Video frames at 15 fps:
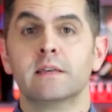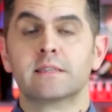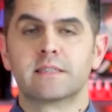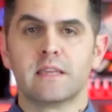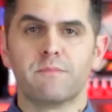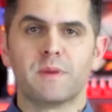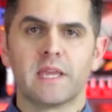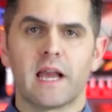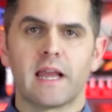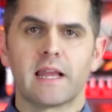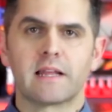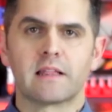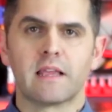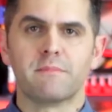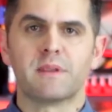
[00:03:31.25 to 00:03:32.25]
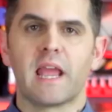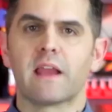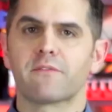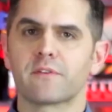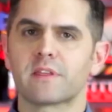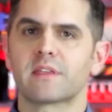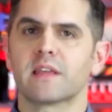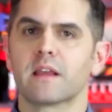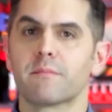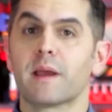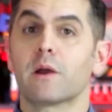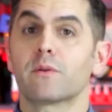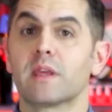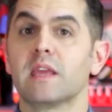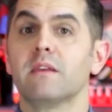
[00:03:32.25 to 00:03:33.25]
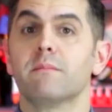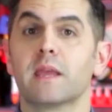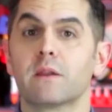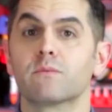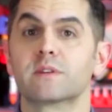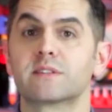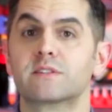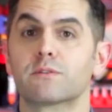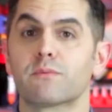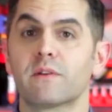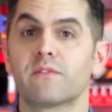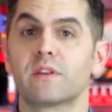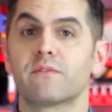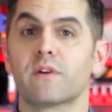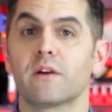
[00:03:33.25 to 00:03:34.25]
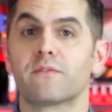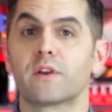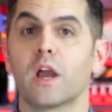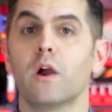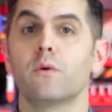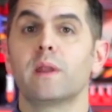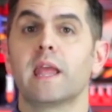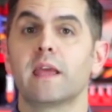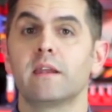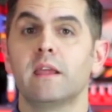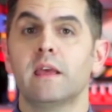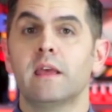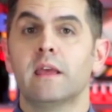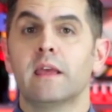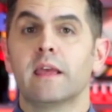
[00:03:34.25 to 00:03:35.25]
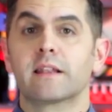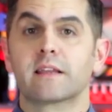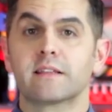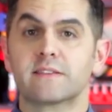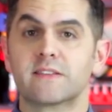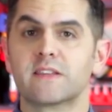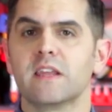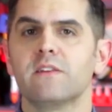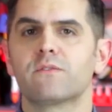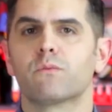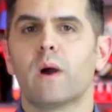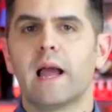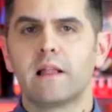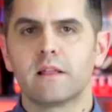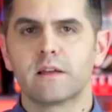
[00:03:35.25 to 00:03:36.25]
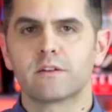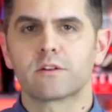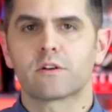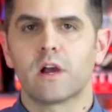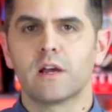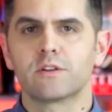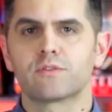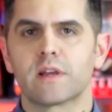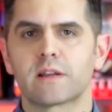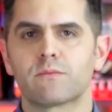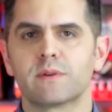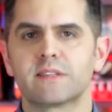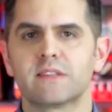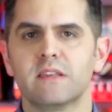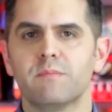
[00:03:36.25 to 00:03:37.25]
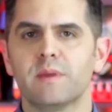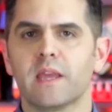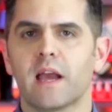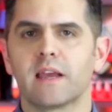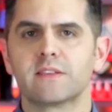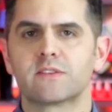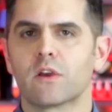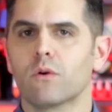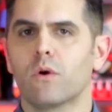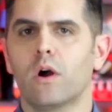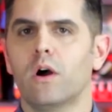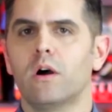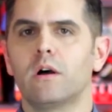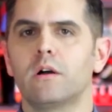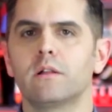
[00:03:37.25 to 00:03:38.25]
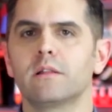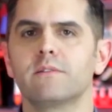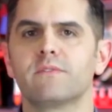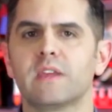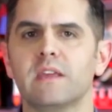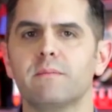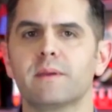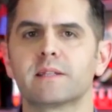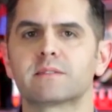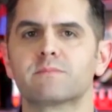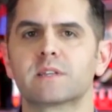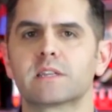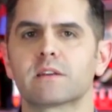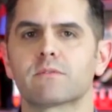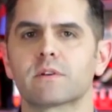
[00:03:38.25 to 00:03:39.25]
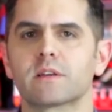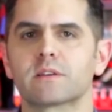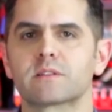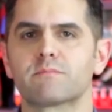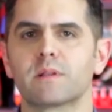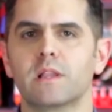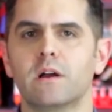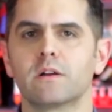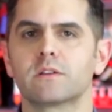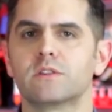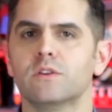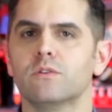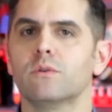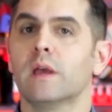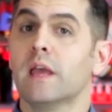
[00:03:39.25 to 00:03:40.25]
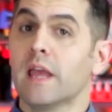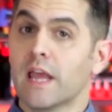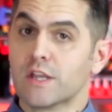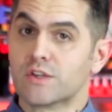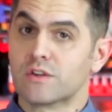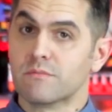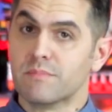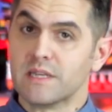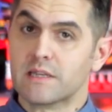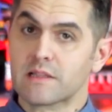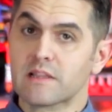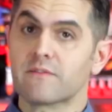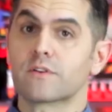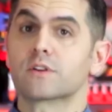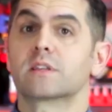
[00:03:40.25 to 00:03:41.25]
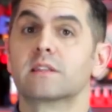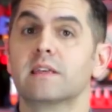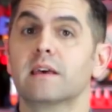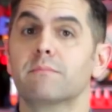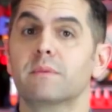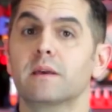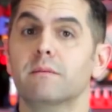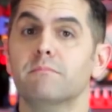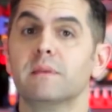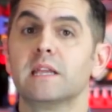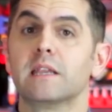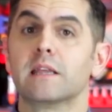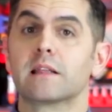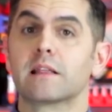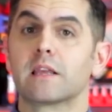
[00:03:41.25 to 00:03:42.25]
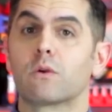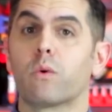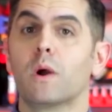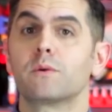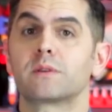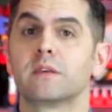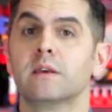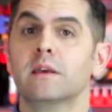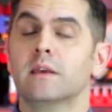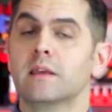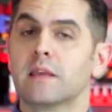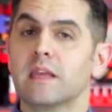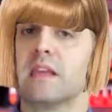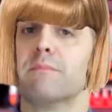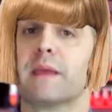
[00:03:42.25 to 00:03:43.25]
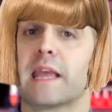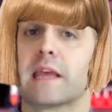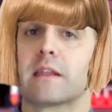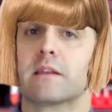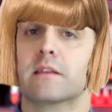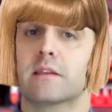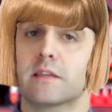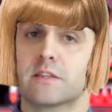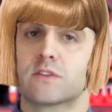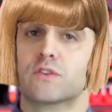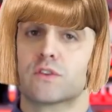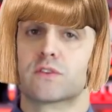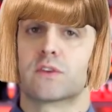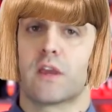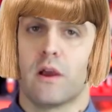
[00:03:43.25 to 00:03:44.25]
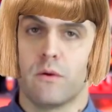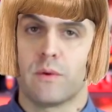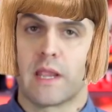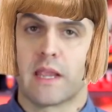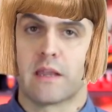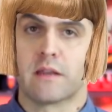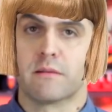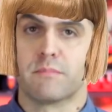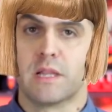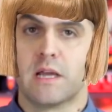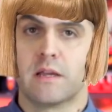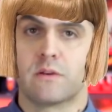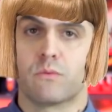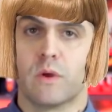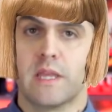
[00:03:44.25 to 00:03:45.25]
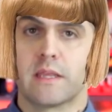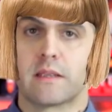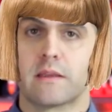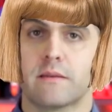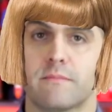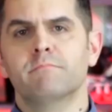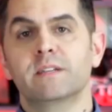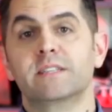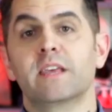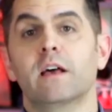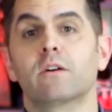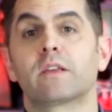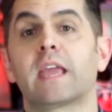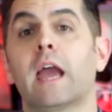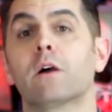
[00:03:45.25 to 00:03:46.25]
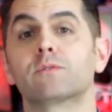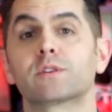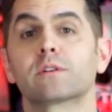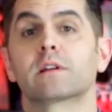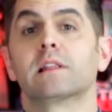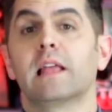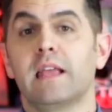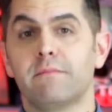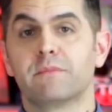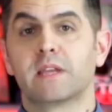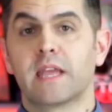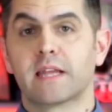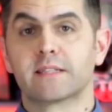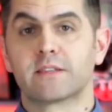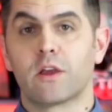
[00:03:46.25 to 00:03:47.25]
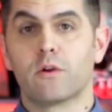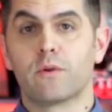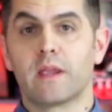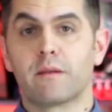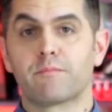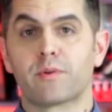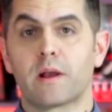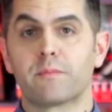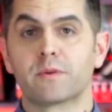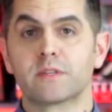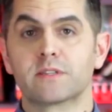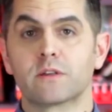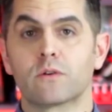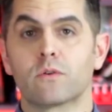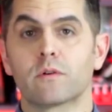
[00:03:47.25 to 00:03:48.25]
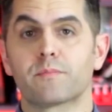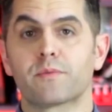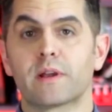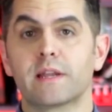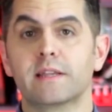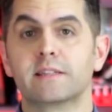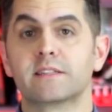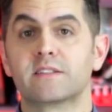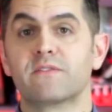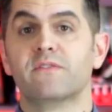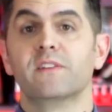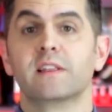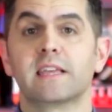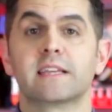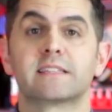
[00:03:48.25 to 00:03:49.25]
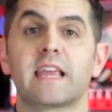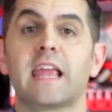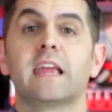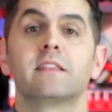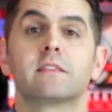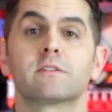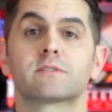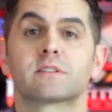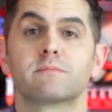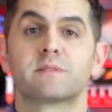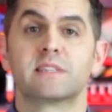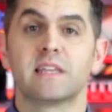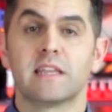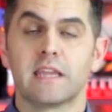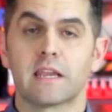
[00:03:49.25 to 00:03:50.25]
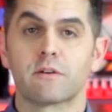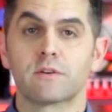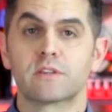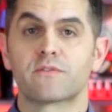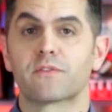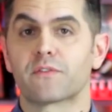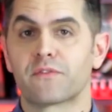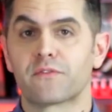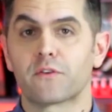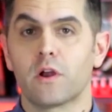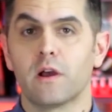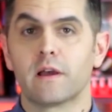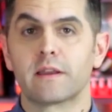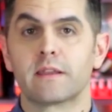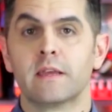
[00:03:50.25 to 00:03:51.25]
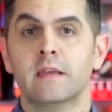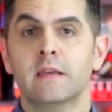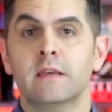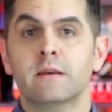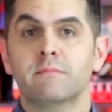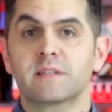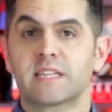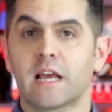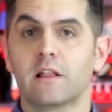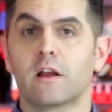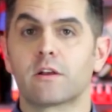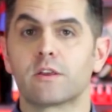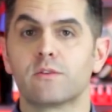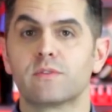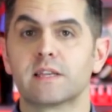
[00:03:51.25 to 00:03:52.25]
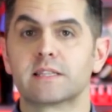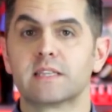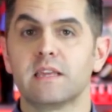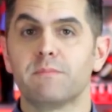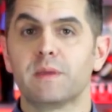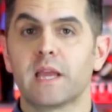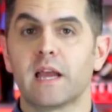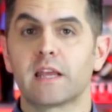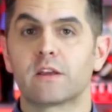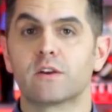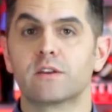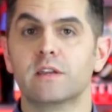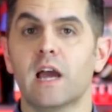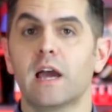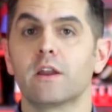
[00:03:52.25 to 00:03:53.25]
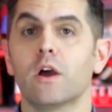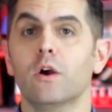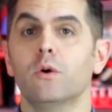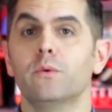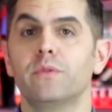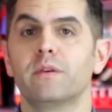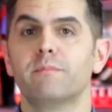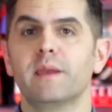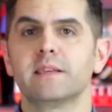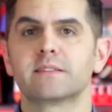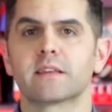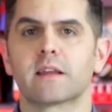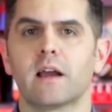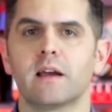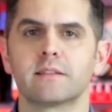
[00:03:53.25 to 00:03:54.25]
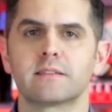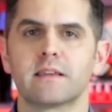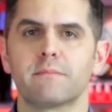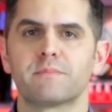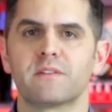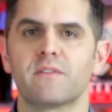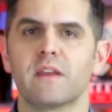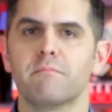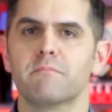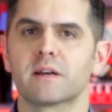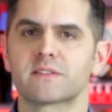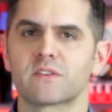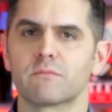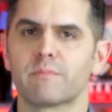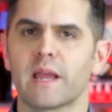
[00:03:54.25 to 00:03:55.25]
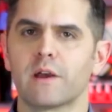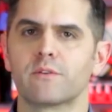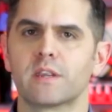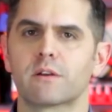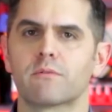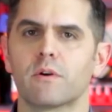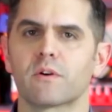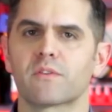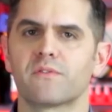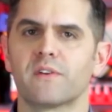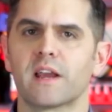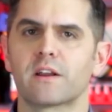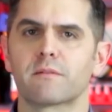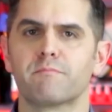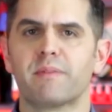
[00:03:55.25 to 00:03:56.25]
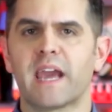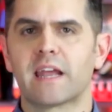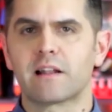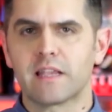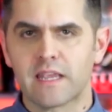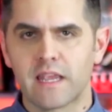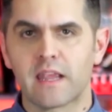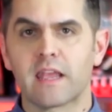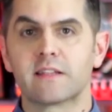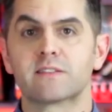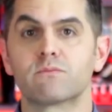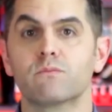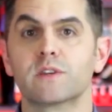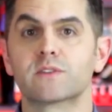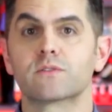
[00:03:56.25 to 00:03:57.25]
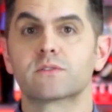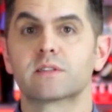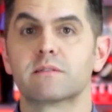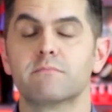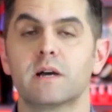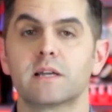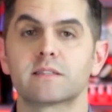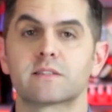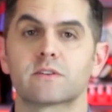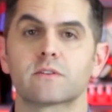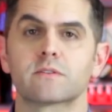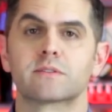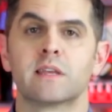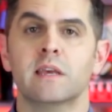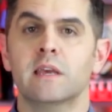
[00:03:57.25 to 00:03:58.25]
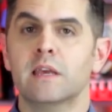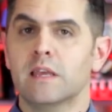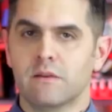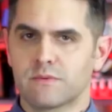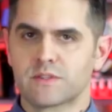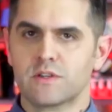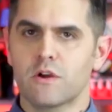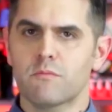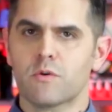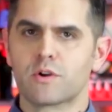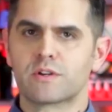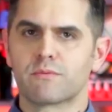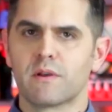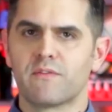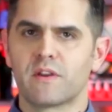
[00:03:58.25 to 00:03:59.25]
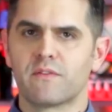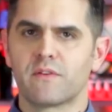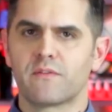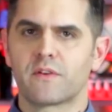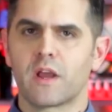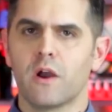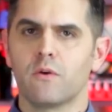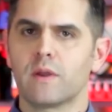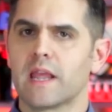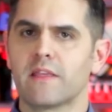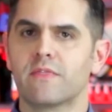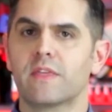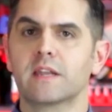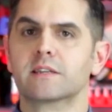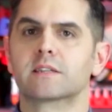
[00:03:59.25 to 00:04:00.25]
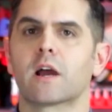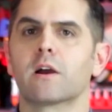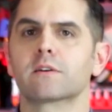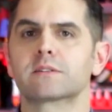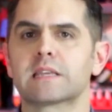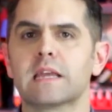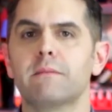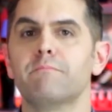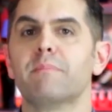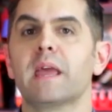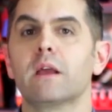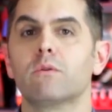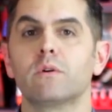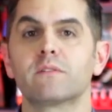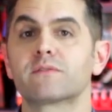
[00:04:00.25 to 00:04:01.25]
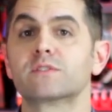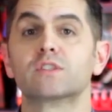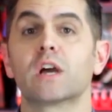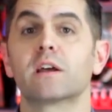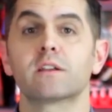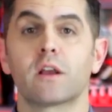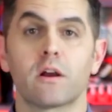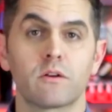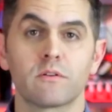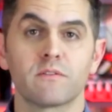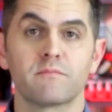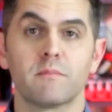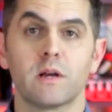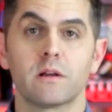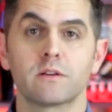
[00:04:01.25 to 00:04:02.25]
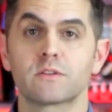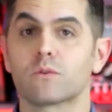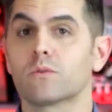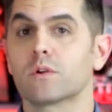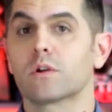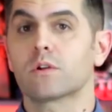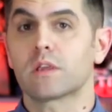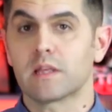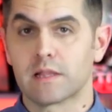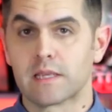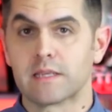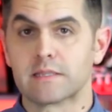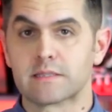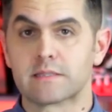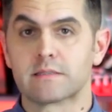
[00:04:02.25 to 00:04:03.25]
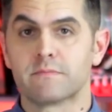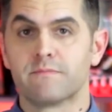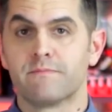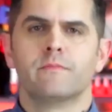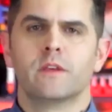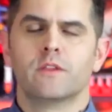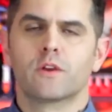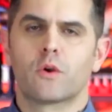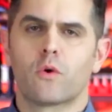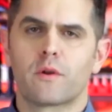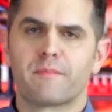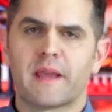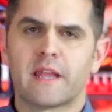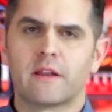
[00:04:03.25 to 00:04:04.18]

CPI claimed everything about He-Man was derivative of Conan and conceived while under contract with CPI, so all of He-Man's materials belong to and should be delivered to them immediately. Quote, he-Man is just Conan in a blonde wig. Mattel counterclaimed against Conan Properties Incorporated, its affiliates, and their subsidiaries for fraud. Mattel argued that CPI could not own the basic concept of a muscle-bound heroic fighter battling against wizards and monsters. It was no more derivative of Conan than Tarzan, Beowulf, John Carter of Mars, or Hercules. The court